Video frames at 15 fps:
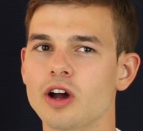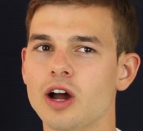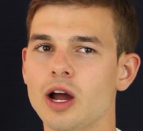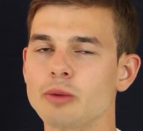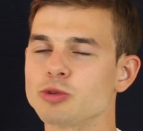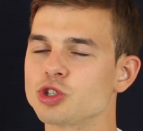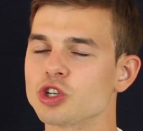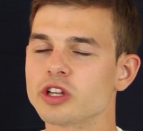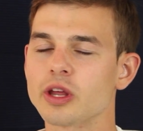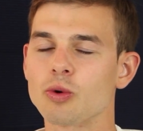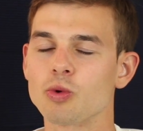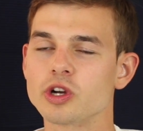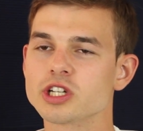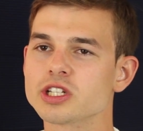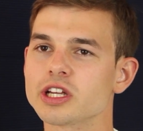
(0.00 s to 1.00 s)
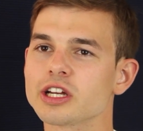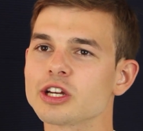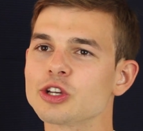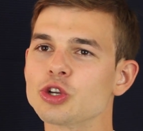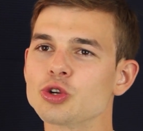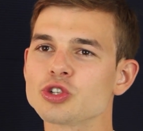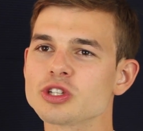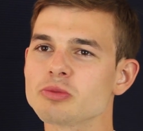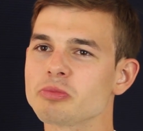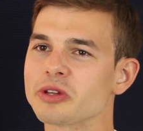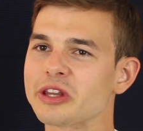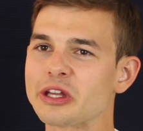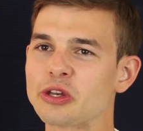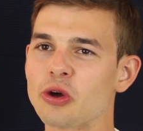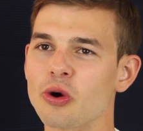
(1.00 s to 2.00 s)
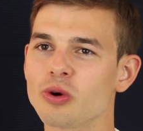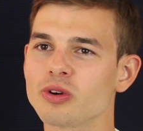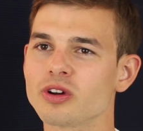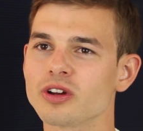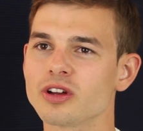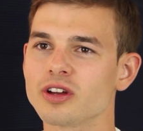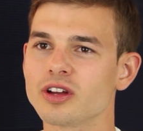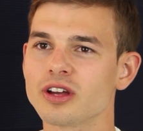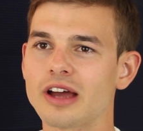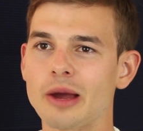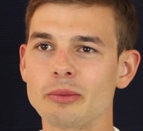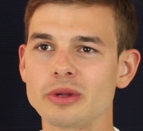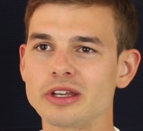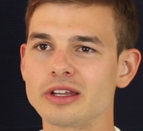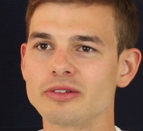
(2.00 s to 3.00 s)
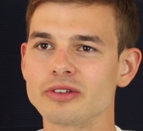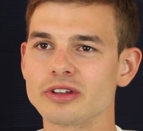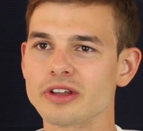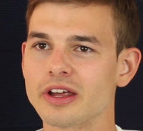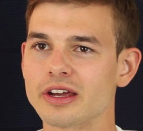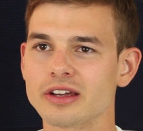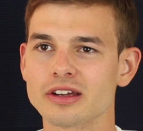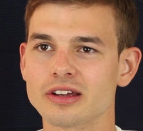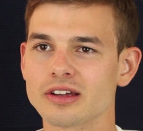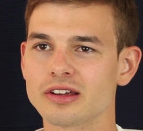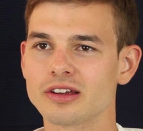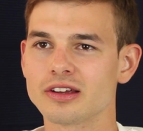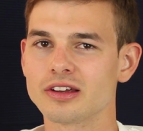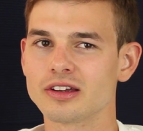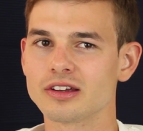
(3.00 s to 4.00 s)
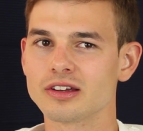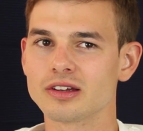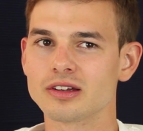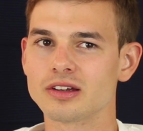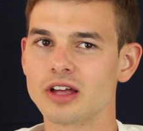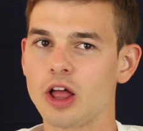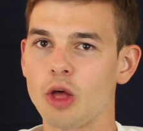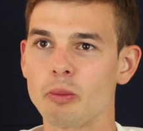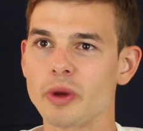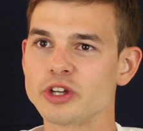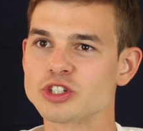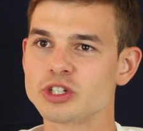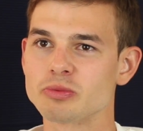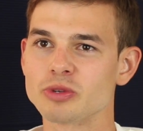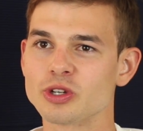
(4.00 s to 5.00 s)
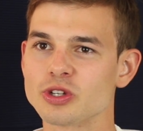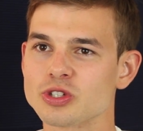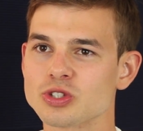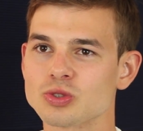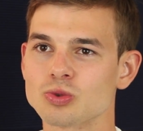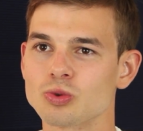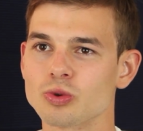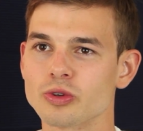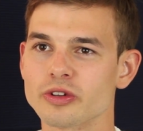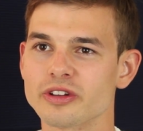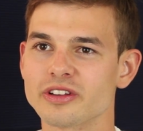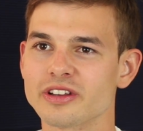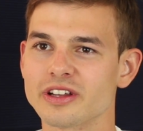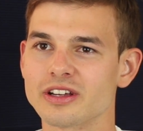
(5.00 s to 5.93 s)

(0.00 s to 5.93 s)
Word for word: I'm sure they wish they could use them, but they don't. I mean, even like elementary, middle school,